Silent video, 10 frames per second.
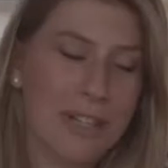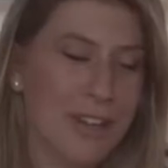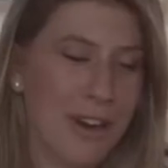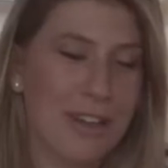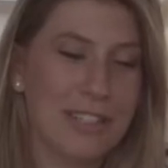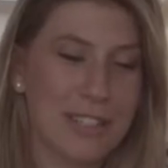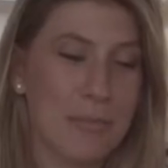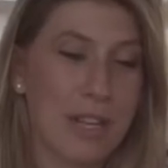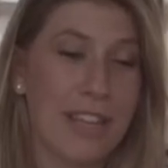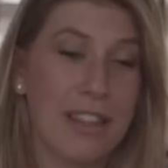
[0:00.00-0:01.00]
works hard to
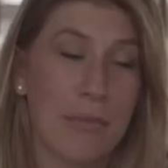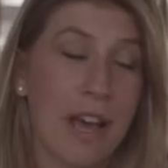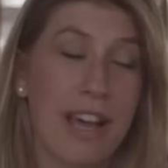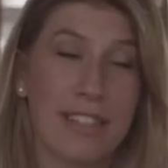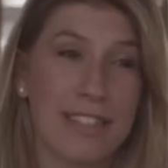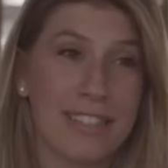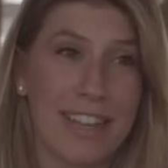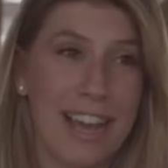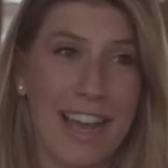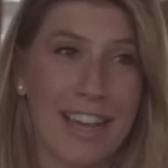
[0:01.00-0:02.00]
be the
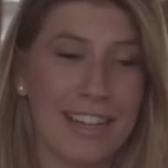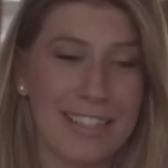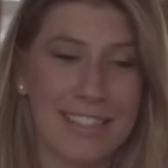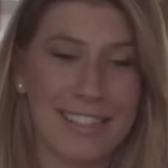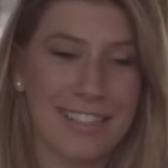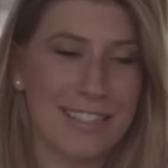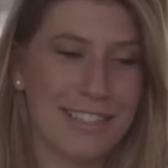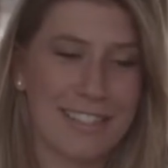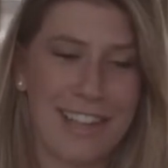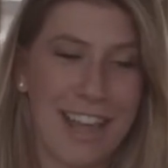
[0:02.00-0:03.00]
best at
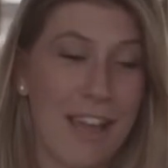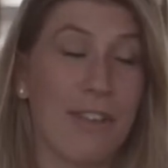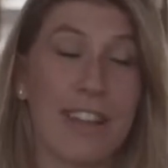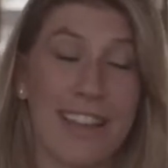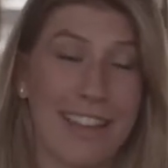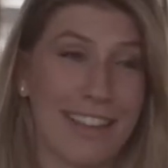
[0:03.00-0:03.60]
everything.